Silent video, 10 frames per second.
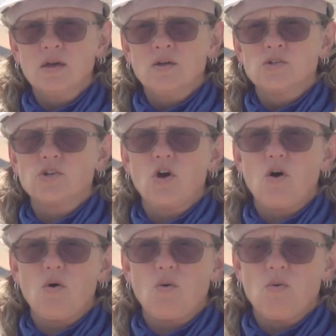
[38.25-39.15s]

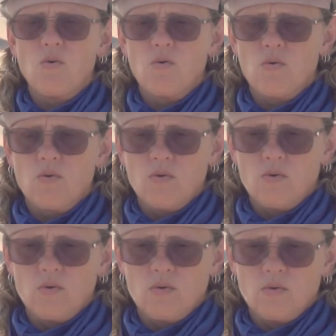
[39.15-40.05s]
So
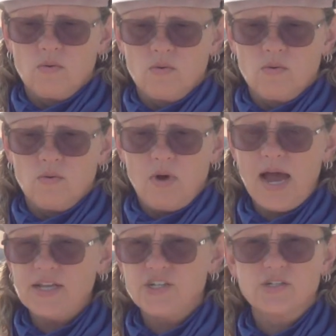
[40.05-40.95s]

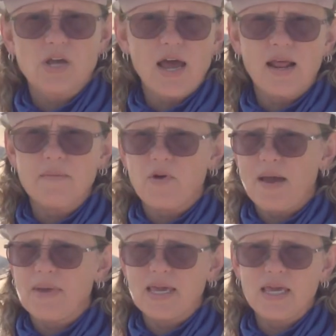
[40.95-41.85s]
I just got up,
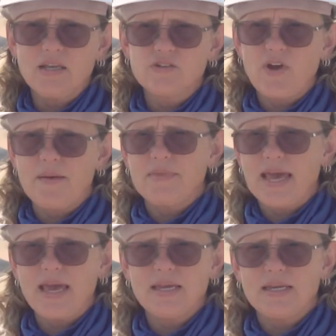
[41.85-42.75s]
grabbed my keys, grabbed the
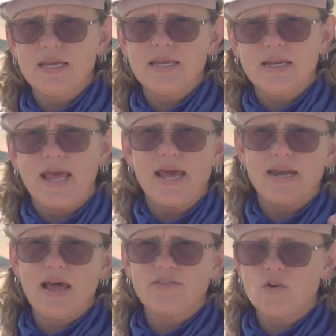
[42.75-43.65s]
AED, and
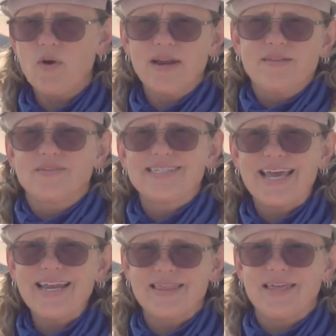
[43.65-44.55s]
headed out the door. I didn't even
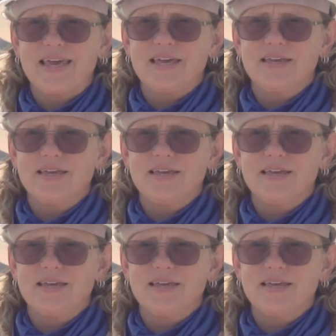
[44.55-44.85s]
say anything.